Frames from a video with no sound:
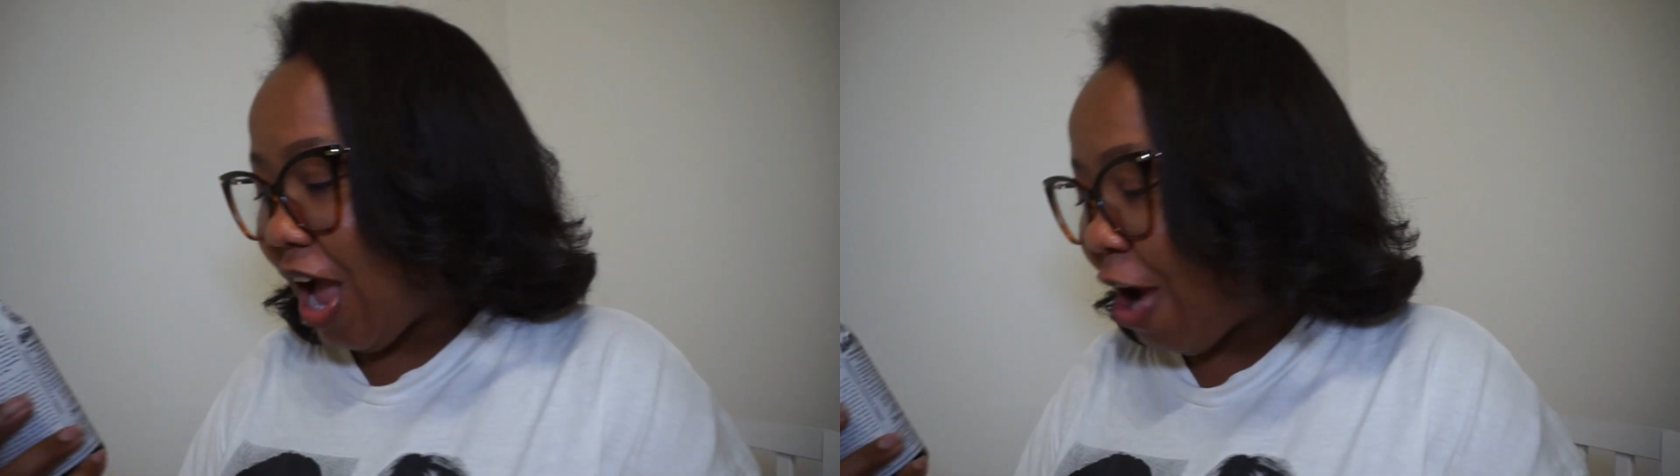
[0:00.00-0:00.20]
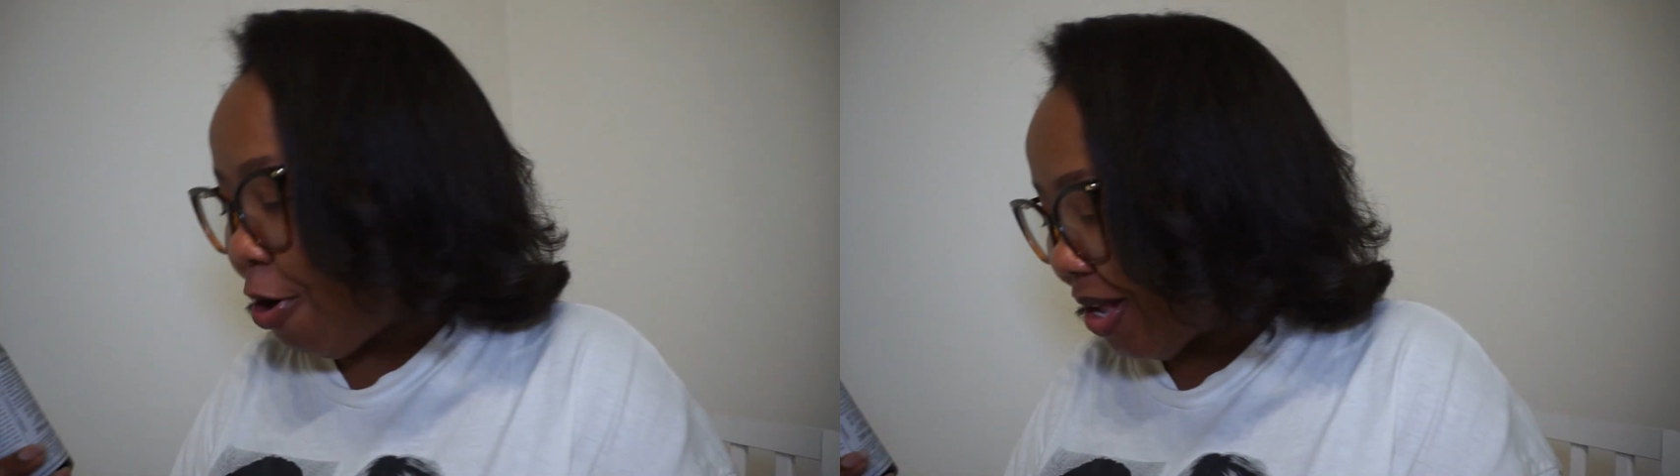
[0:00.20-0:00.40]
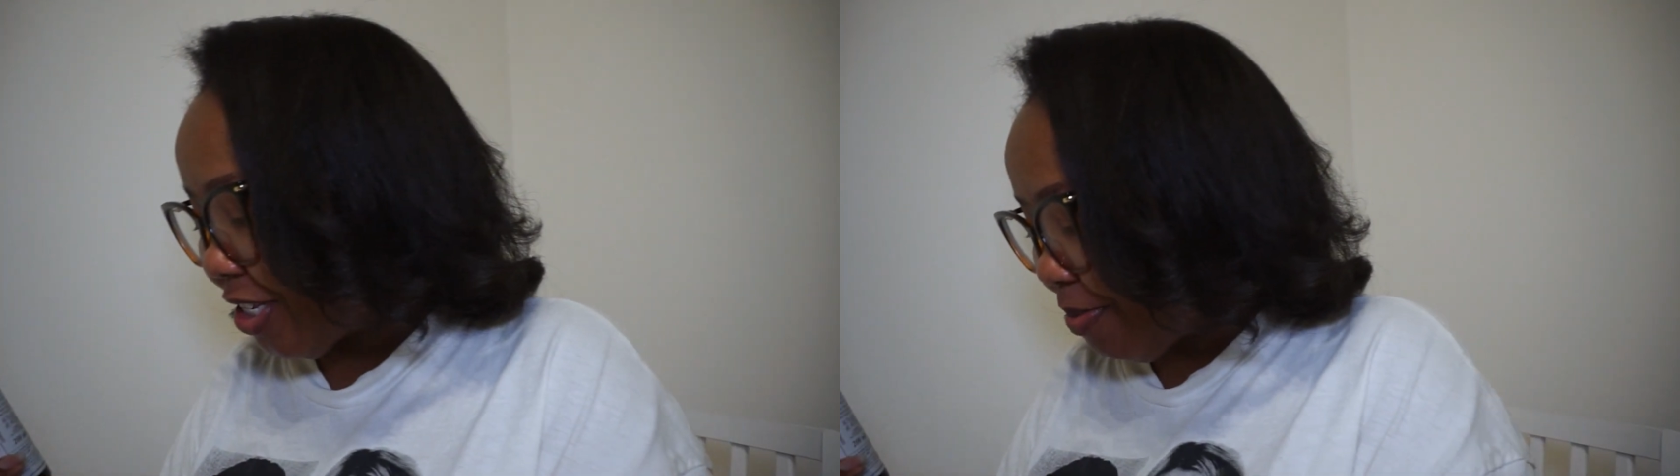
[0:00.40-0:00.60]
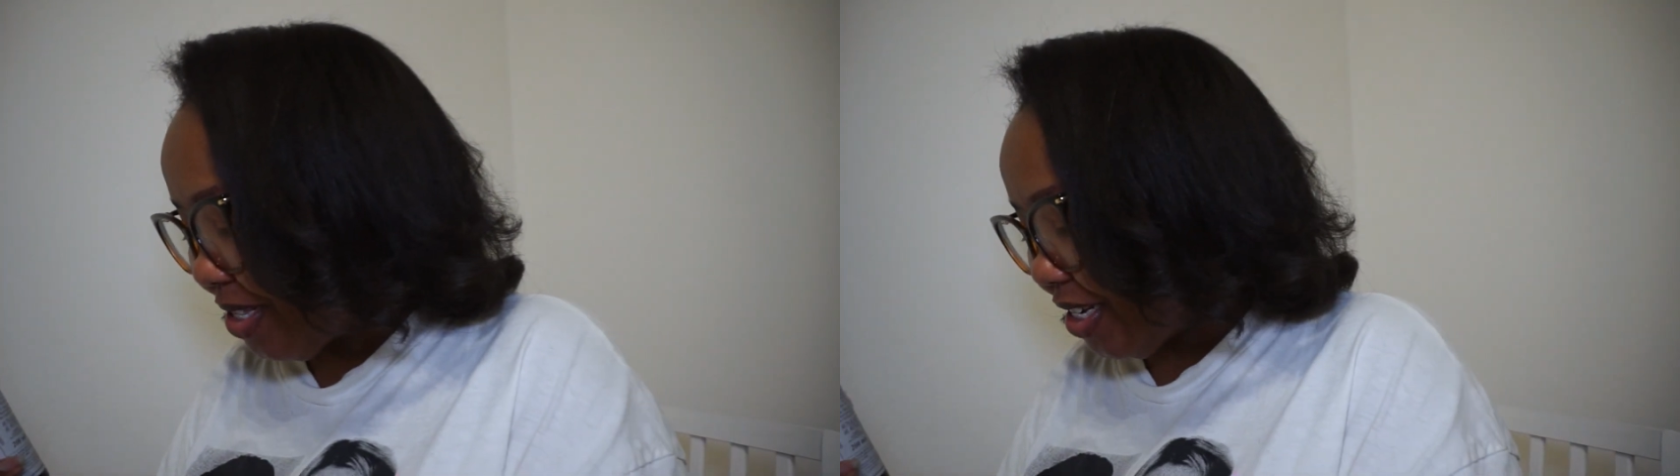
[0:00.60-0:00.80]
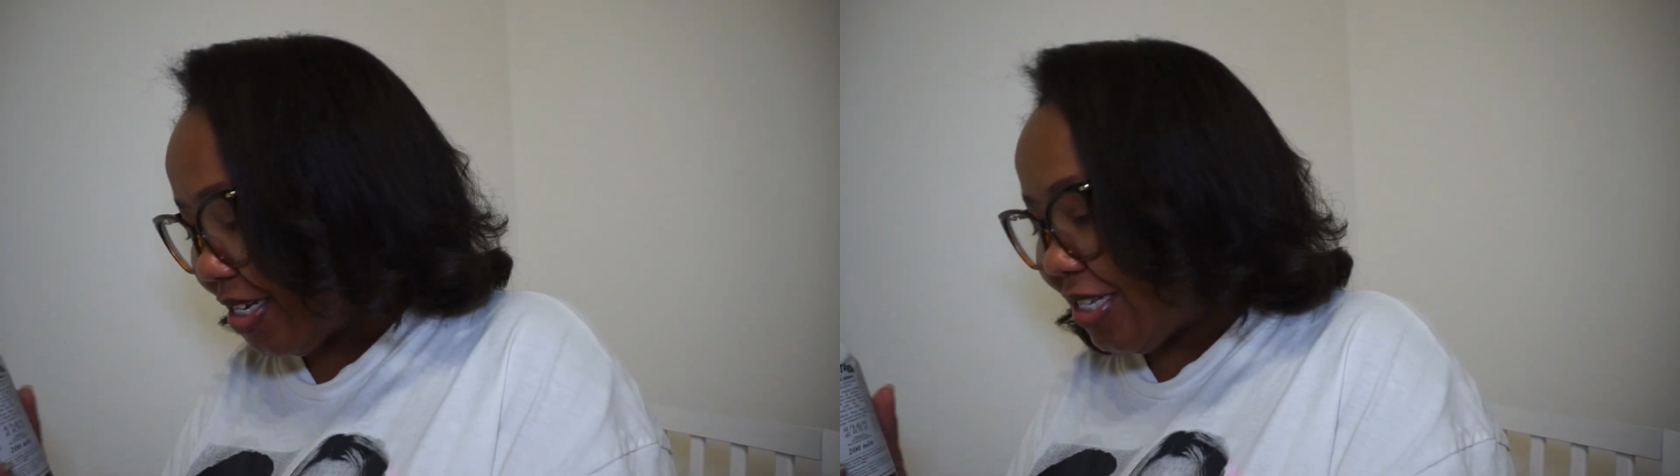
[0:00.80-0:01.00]
aromatic
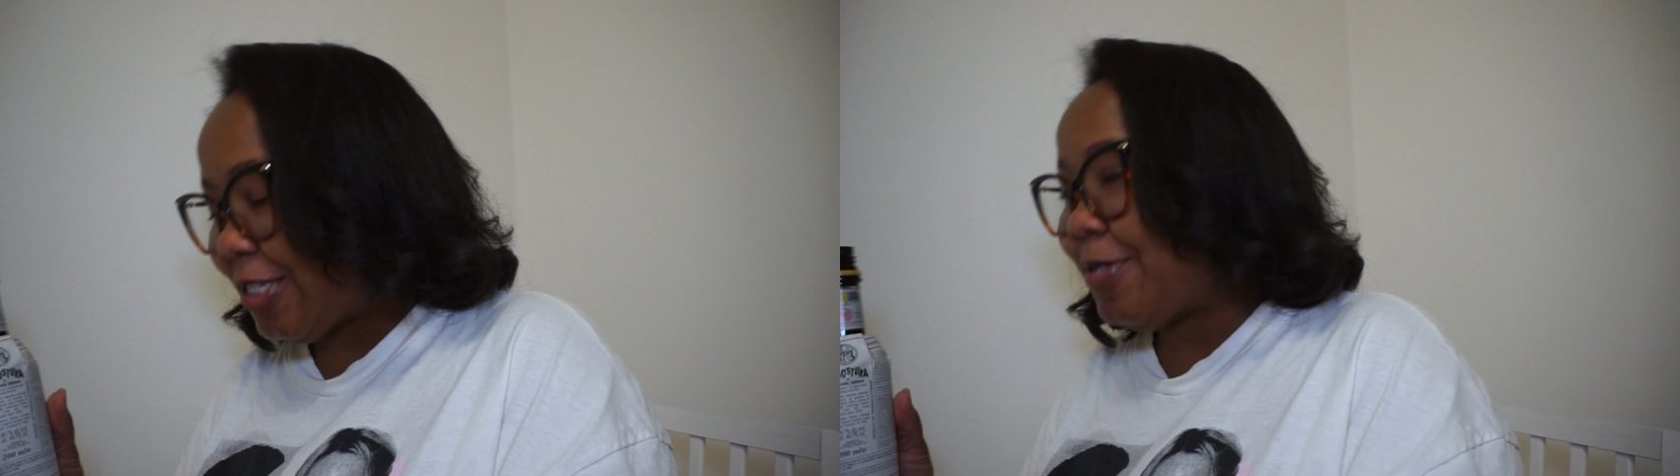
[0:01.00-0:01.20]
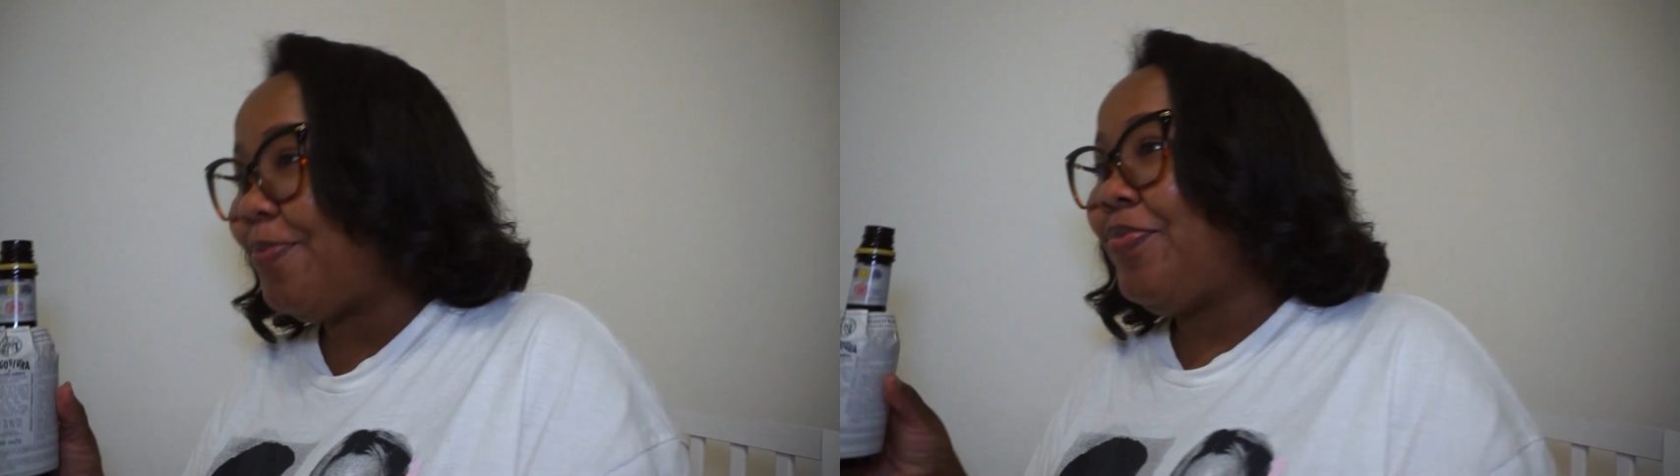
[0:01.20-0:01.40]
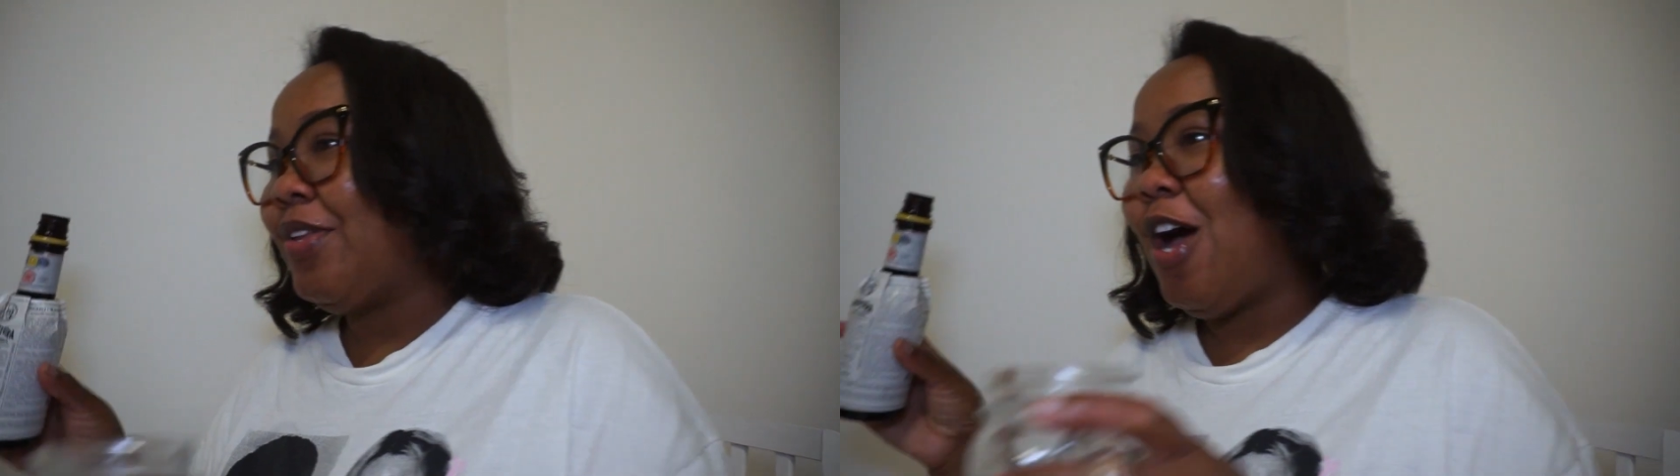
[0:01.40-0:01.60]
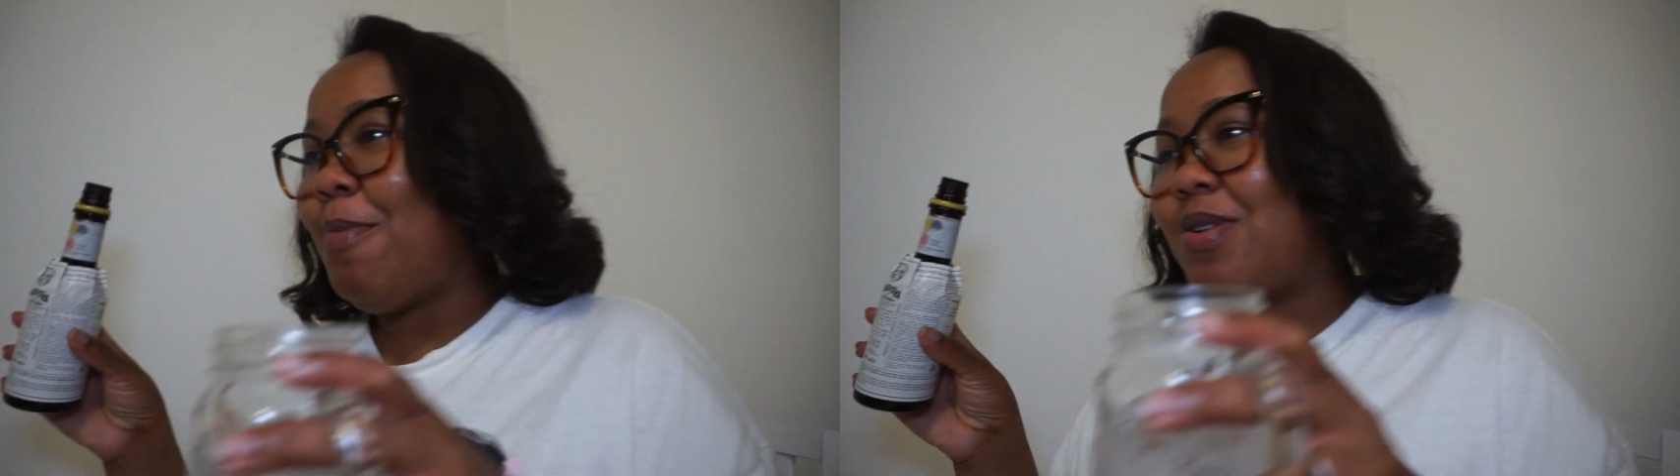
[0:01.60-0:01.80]
bitters. How